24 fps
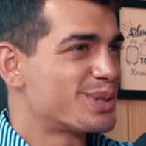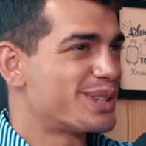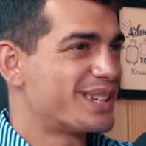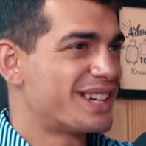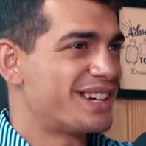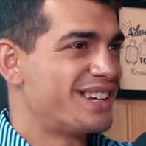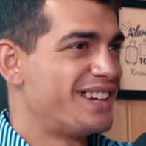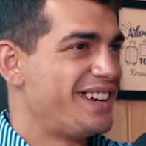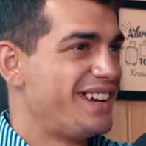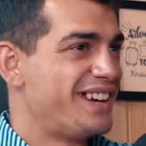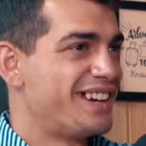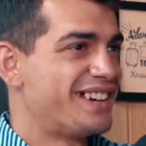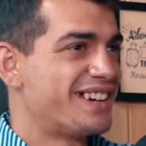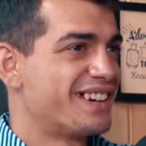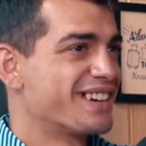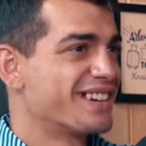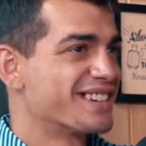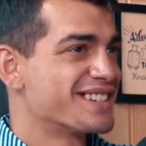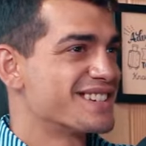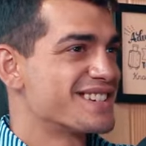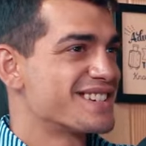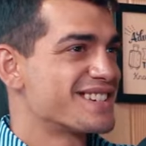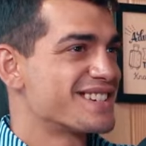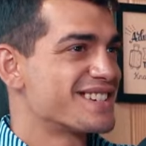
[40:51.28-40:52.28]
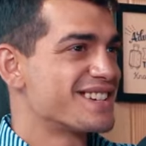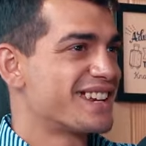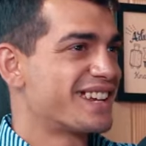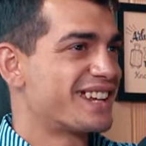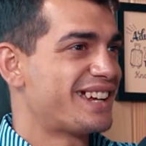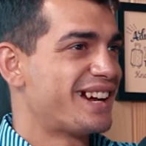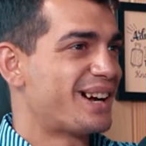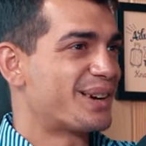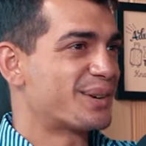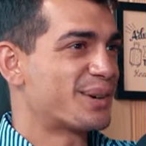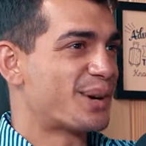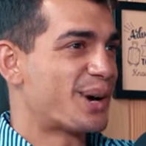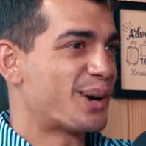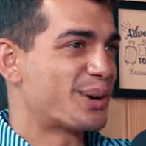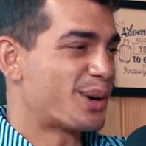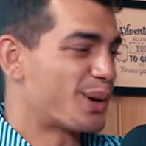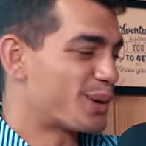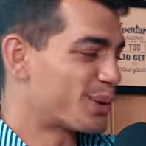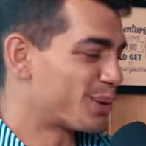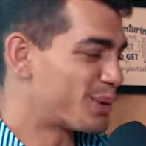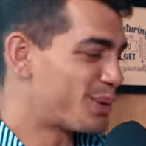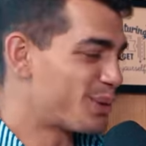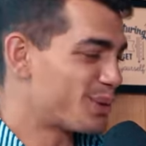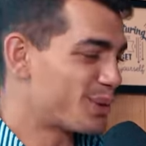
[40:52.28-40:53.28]
were they creating? Just like out, out,
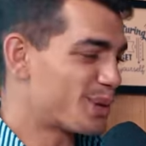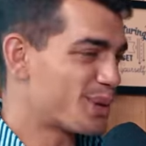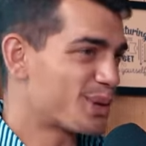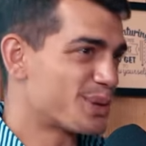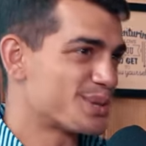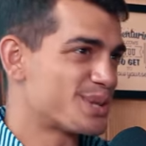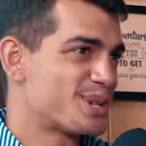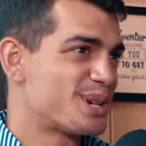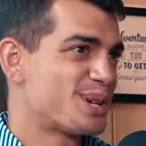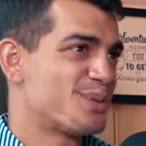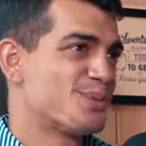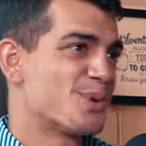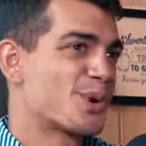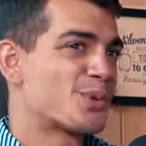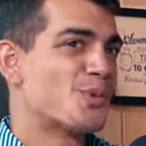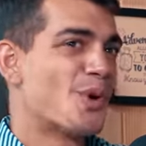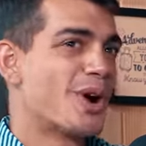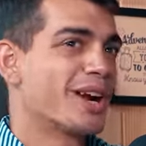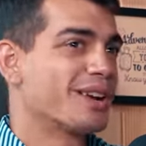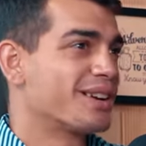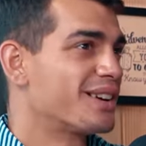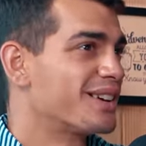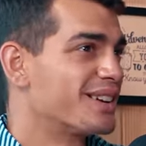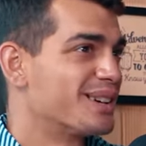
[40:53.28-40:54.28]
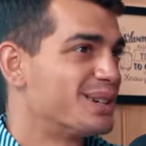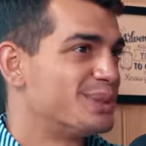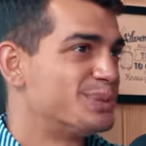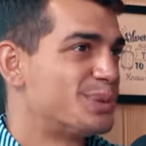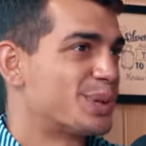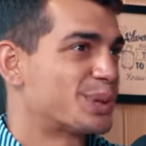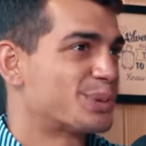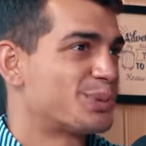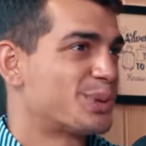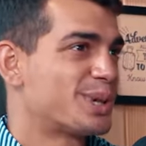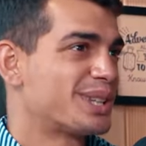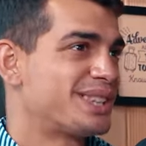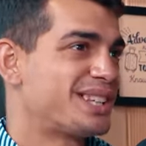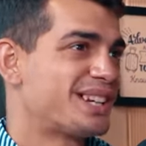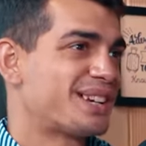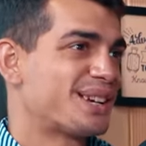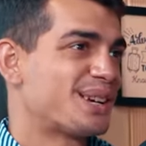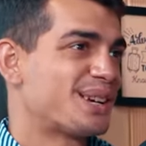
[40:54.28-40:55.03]
out, of curiosity, what won? What won that